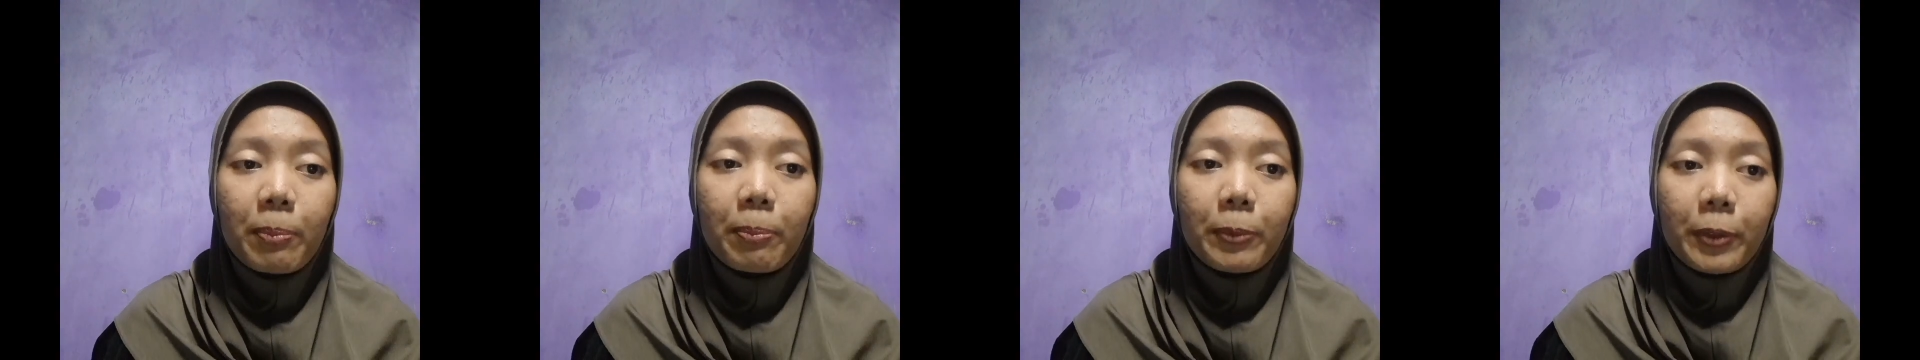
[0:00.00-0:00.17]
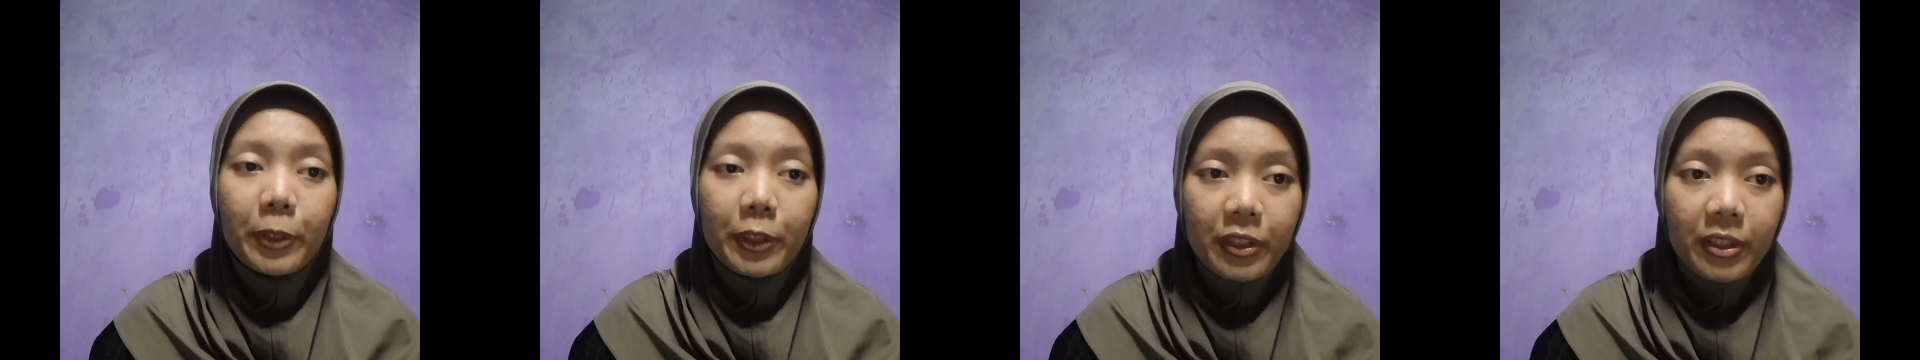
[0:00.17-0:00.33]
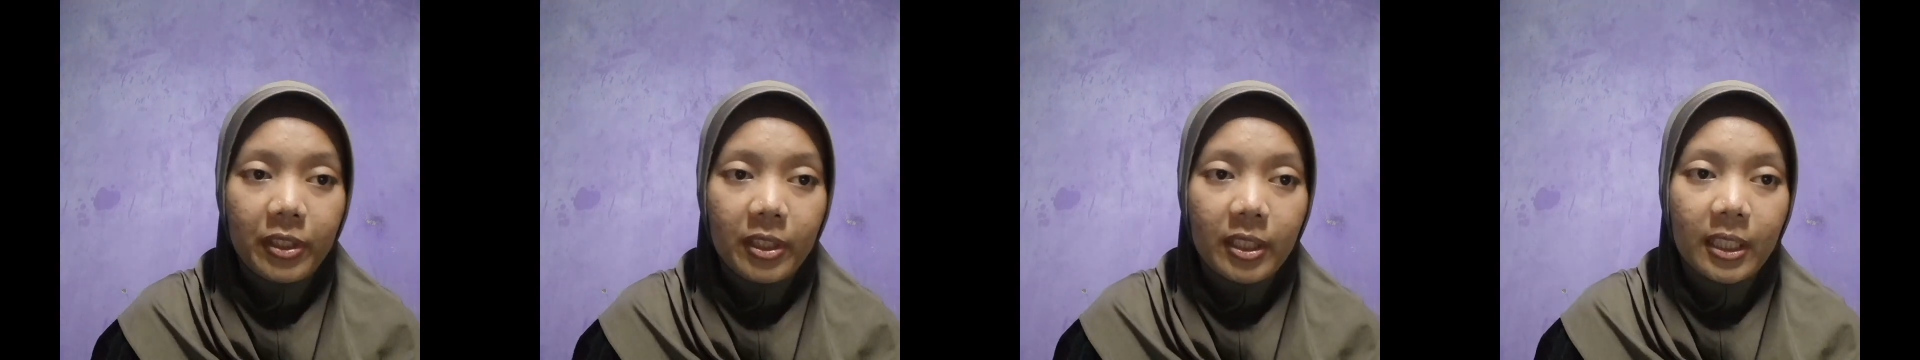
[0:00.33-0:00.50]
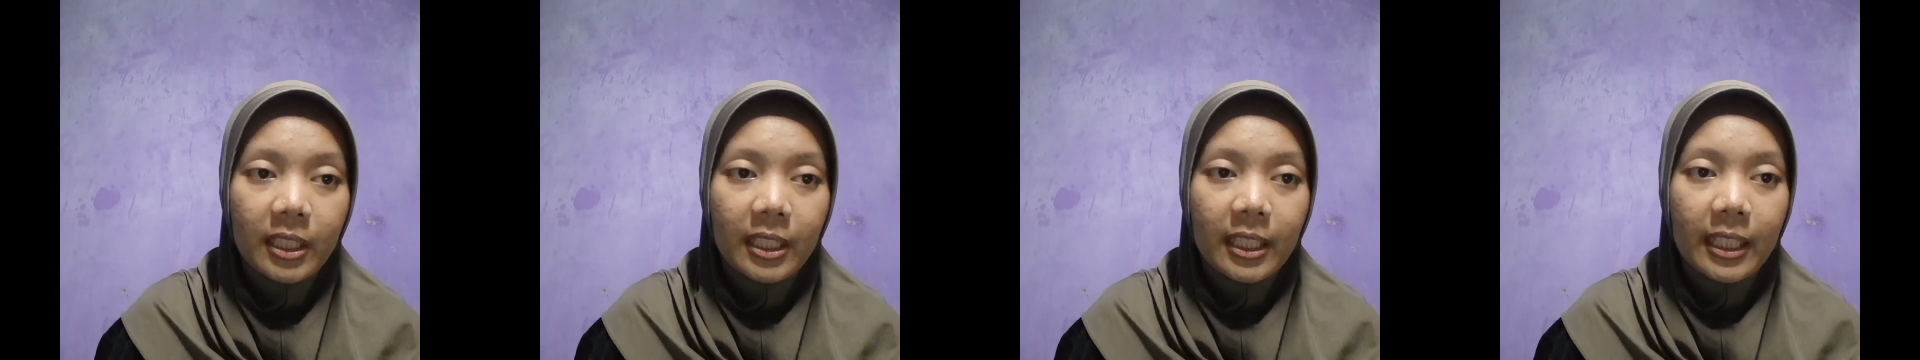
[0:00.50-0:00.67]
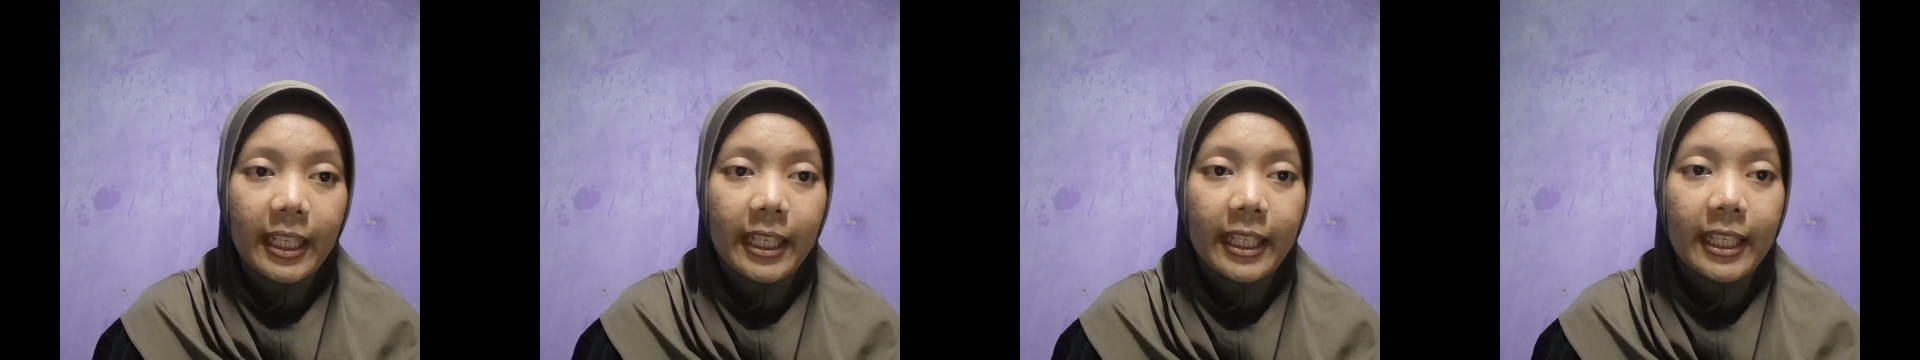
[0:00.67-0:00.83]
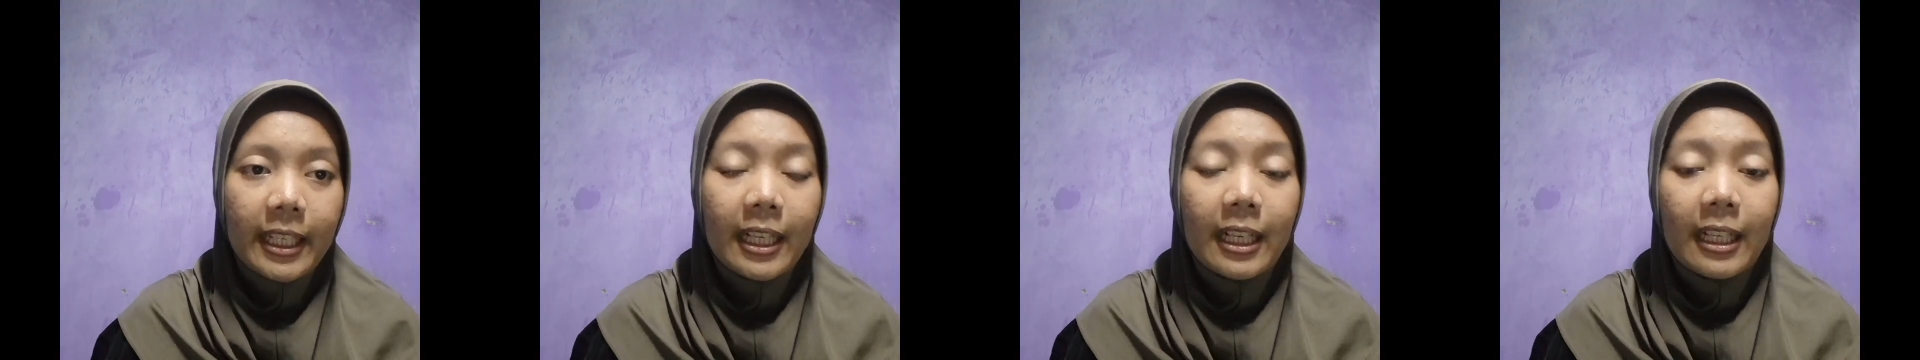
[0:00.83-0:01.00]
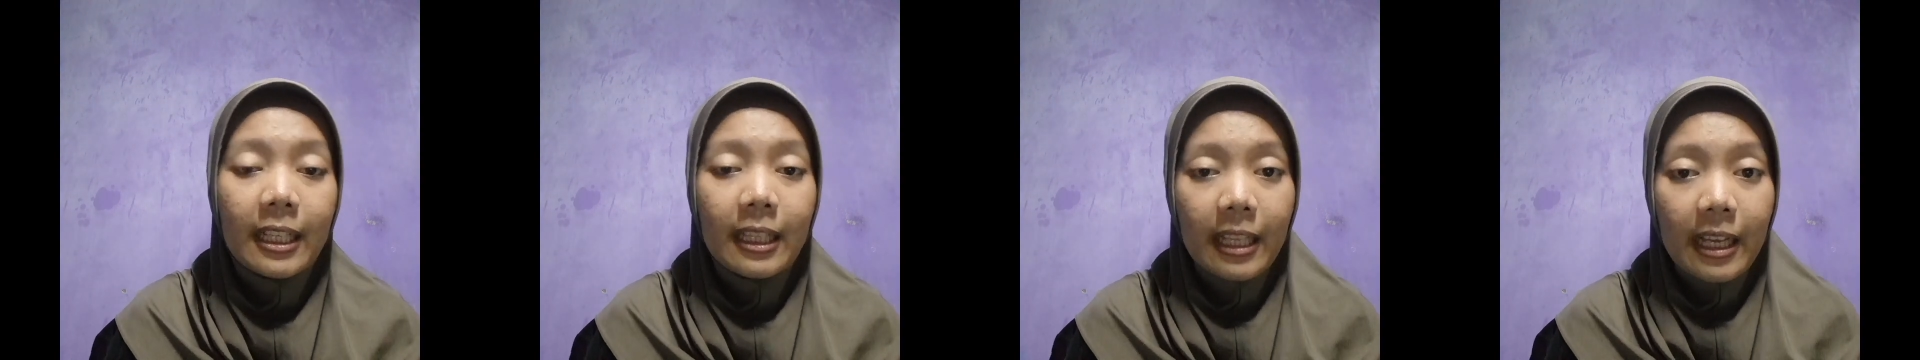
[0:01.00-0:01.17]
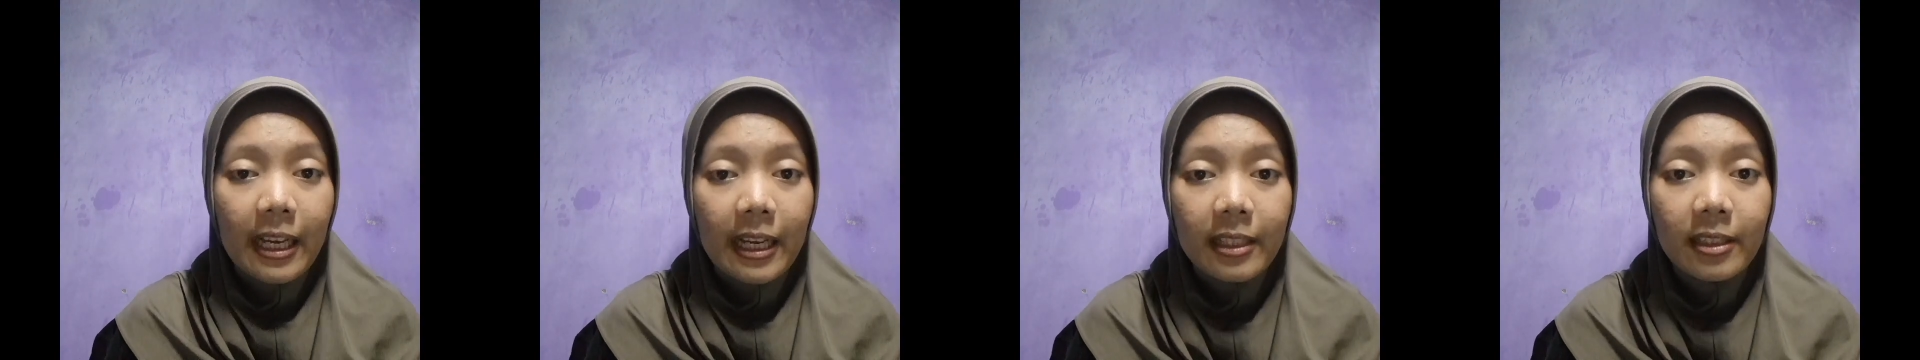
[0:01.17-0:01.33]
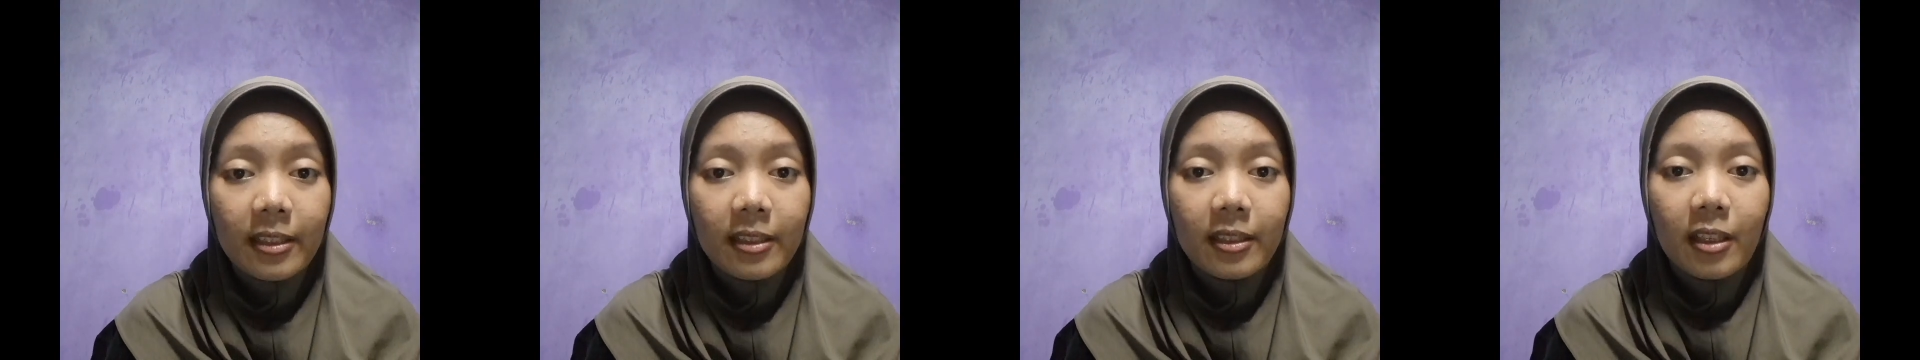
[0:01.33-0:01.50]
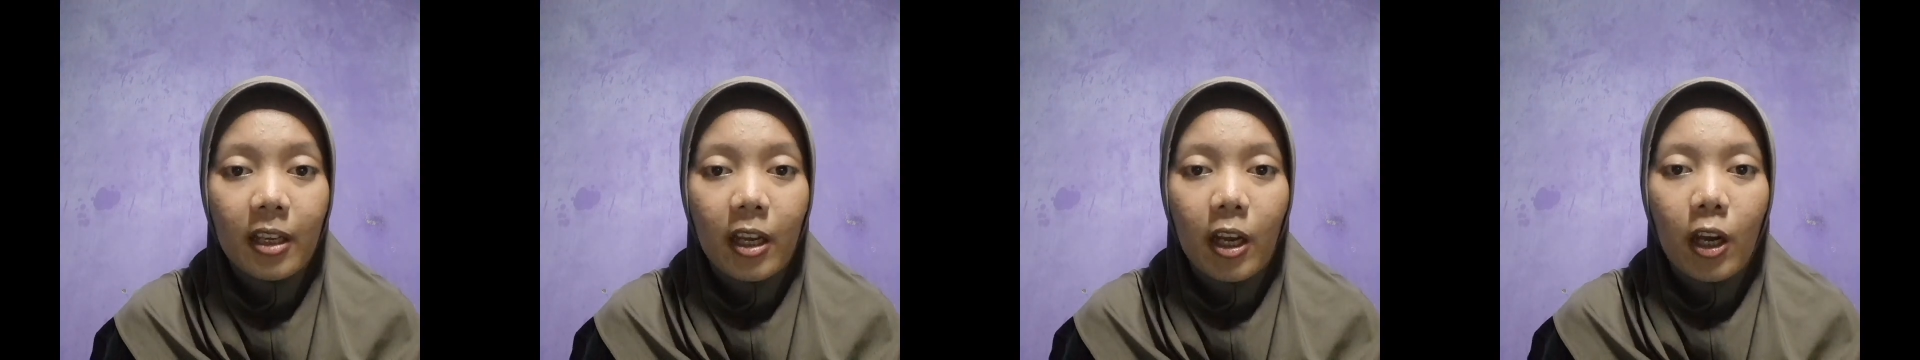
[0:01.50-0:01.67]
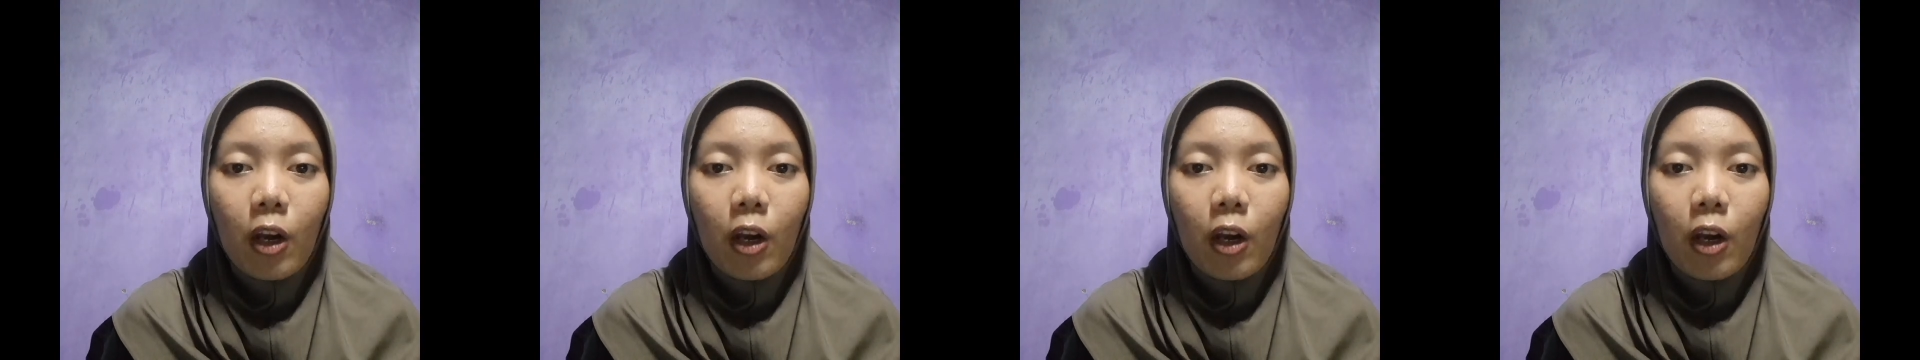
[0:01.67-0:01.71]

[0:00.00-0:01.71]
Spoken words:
person in the class